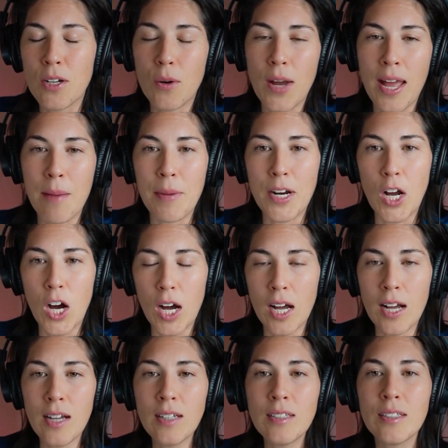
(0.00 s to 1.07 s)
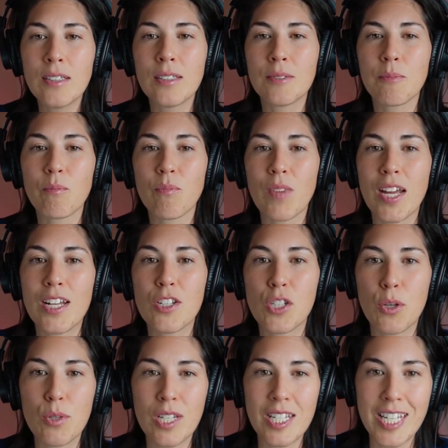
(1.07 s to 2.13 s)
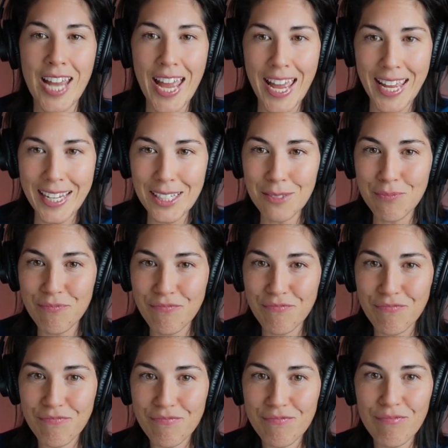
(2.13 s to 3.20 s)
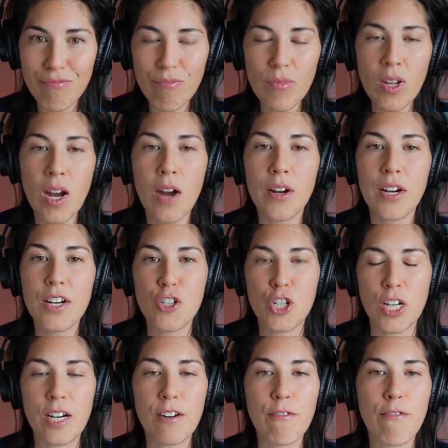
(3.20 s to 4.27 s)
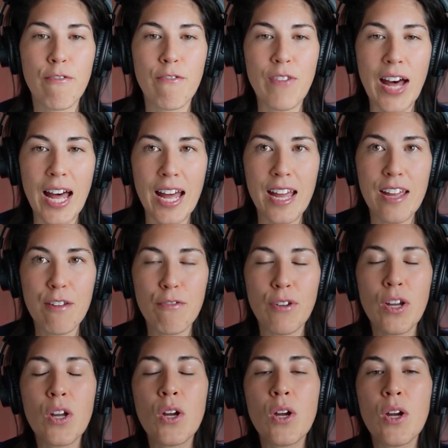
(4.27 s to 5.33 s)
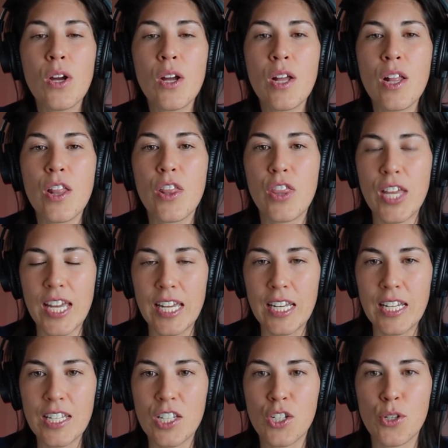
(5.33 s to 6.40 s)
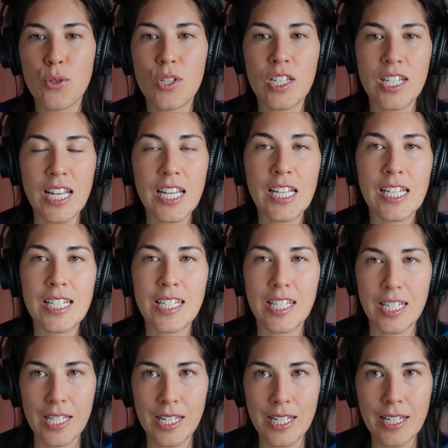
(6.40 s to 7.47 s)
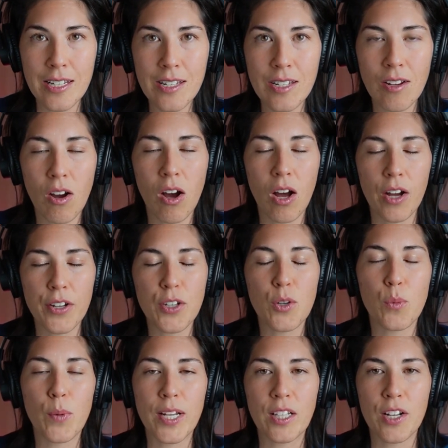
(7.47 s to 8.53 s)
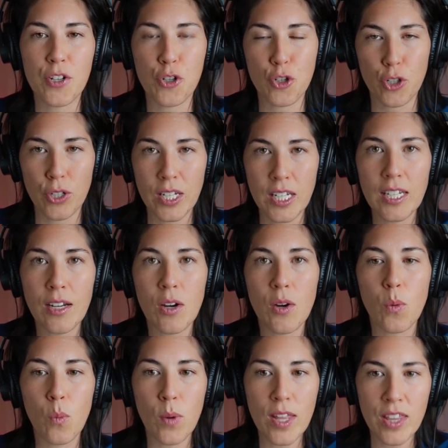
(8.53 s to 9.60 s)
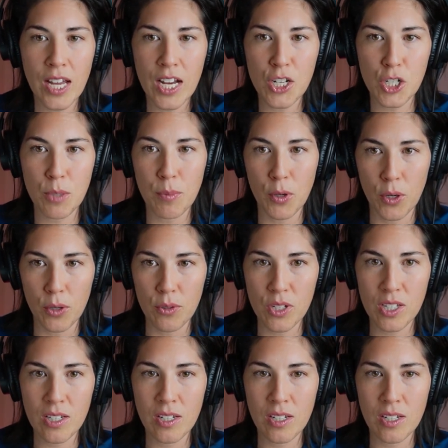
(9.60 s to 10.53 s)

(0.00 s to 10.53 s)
hem and haw. And so today, I'm going to share 5 things to stay consistent on your weight loss journey with Hashimoto's.